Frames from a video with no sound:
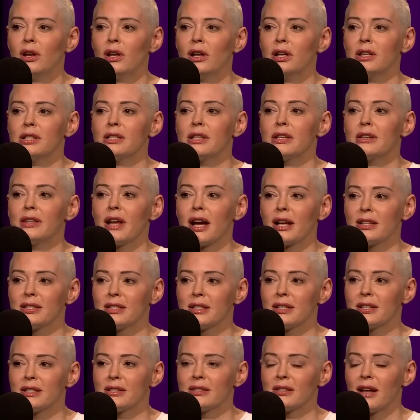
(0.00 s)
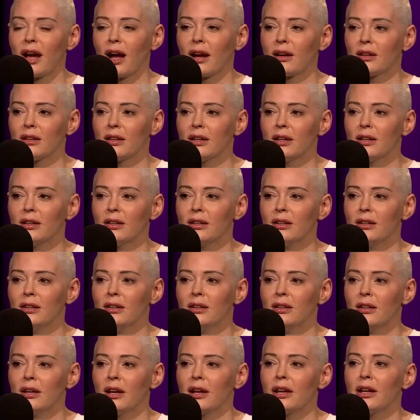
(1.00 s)
And I said, that's it exactly.
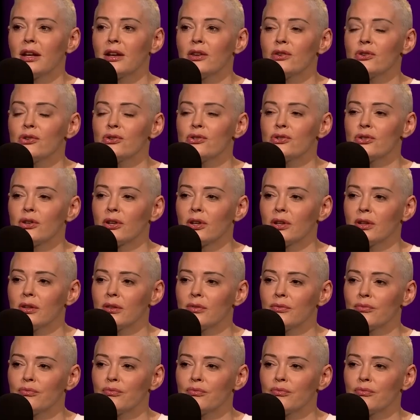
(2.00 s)
And he understood.